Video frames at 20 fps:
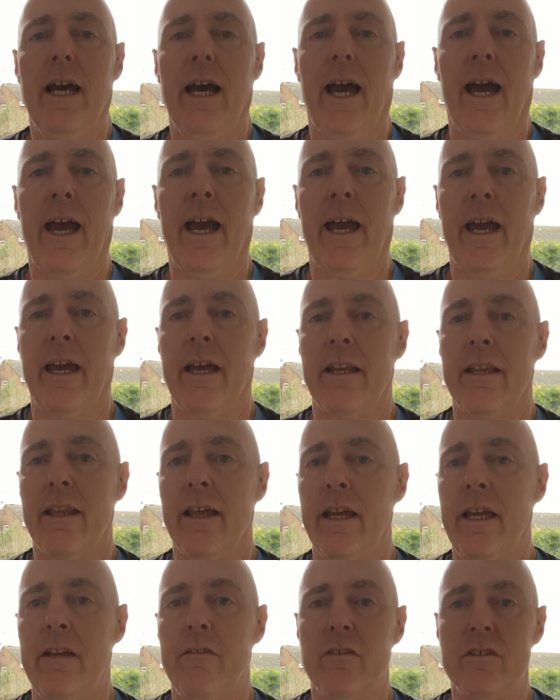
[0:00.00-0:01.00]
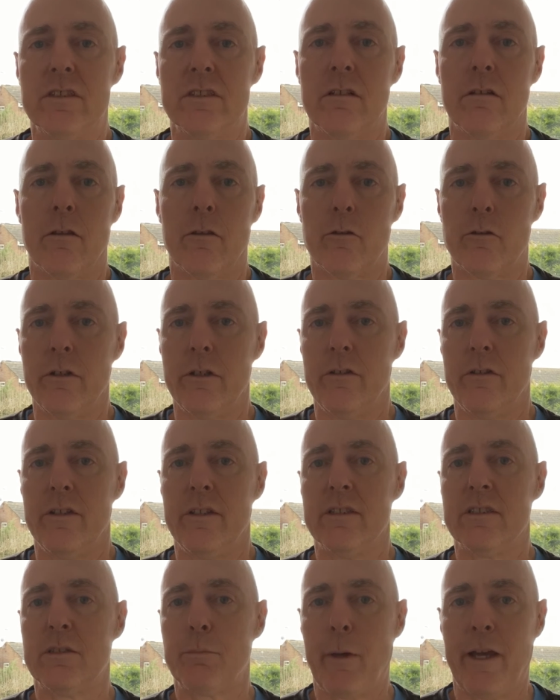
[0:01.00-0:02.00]
And they even sort of threw in
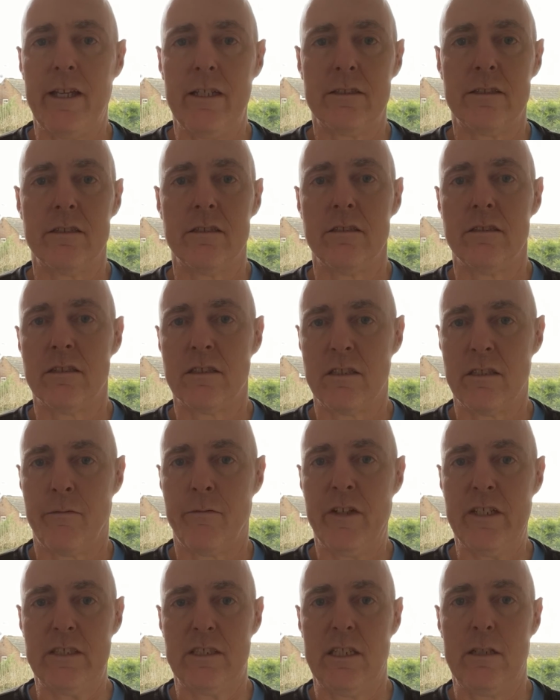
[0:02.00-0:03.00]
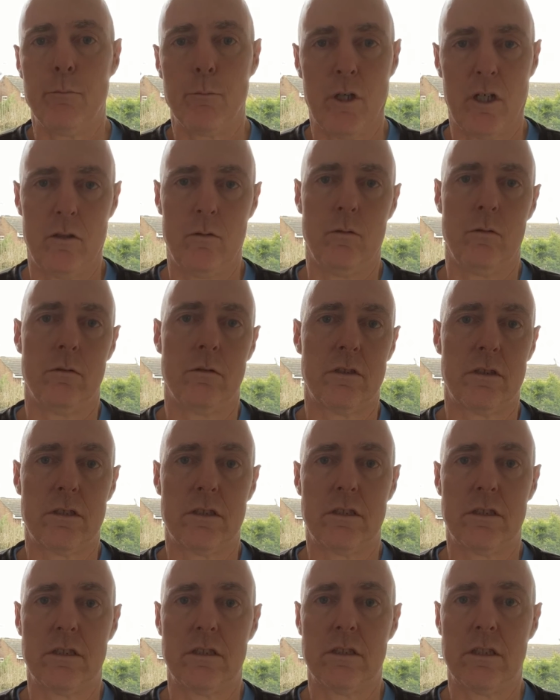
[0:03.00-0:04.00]
the spacers and the fixing
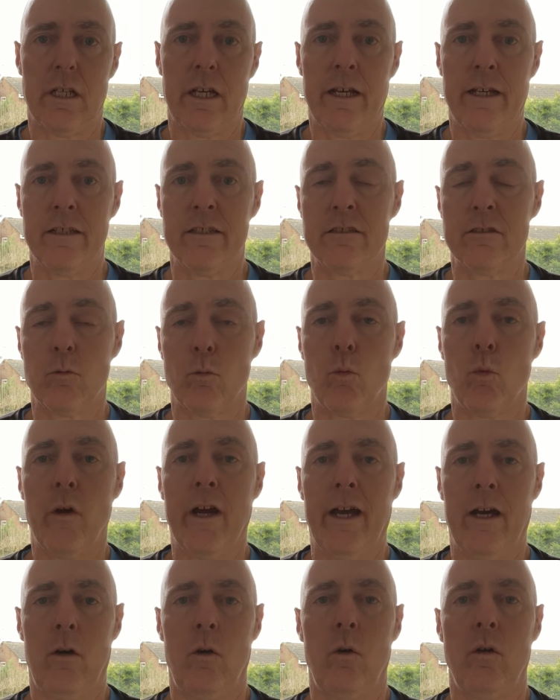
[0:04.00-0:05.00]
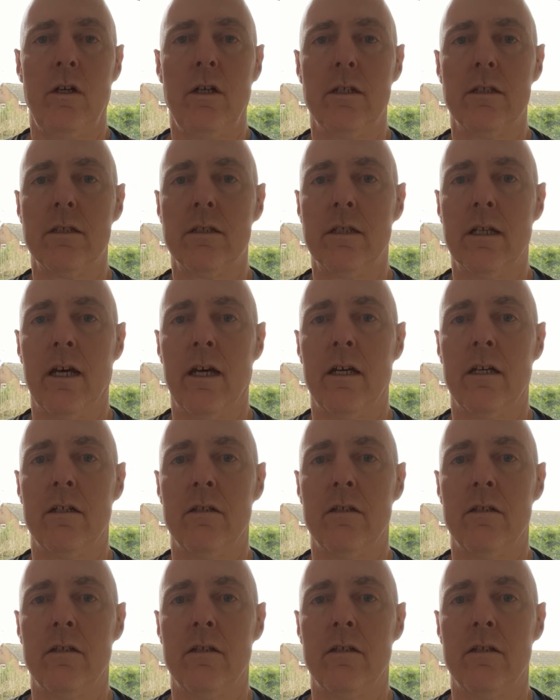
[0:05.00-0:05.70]
bolts as well. So,